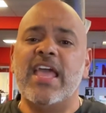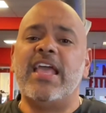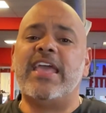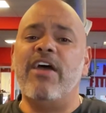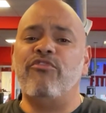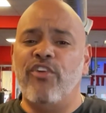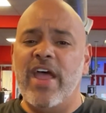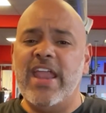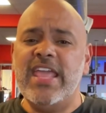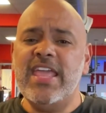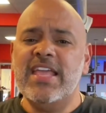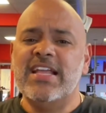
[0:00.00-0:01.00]
Get
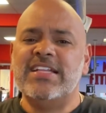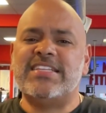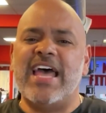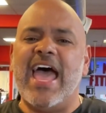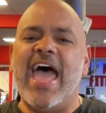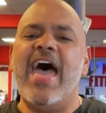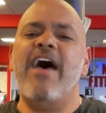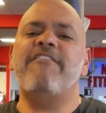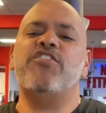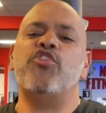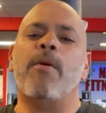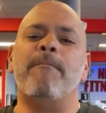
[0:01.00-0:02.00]
ready to
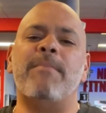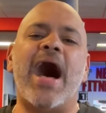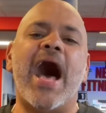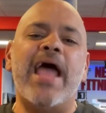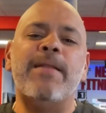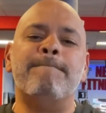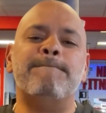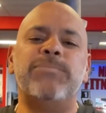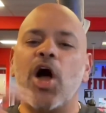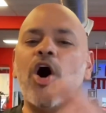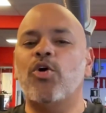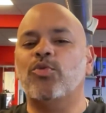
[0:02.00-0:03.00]
have your mind
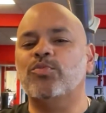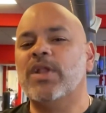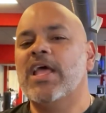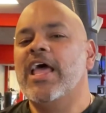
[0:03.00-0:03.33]
blown